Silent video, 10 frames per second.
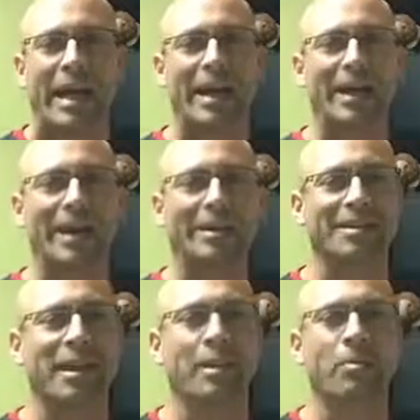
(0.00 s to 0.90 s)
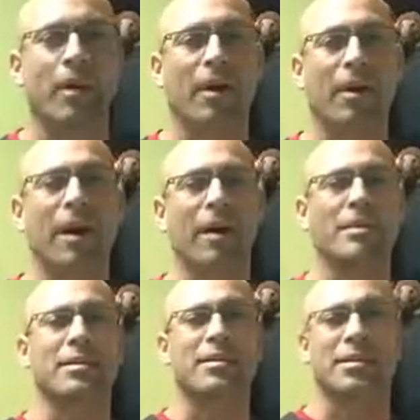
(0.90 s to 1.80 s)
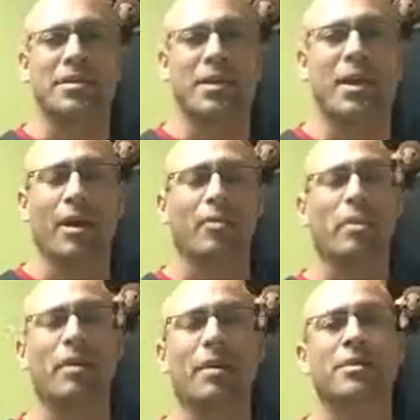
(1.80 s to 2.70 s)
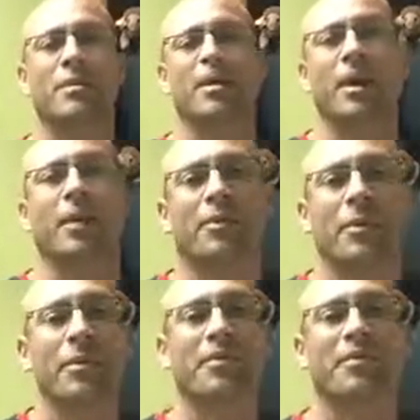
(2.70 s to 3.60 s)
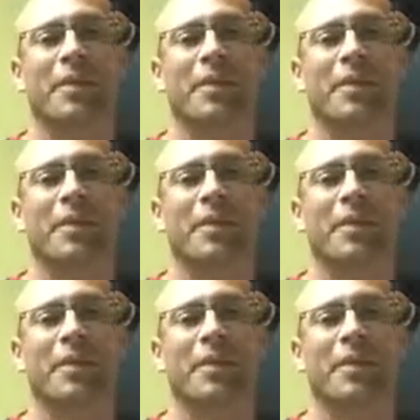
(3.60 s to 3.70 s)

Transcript: And then second part of that is, if so, how many pillows have we gone through?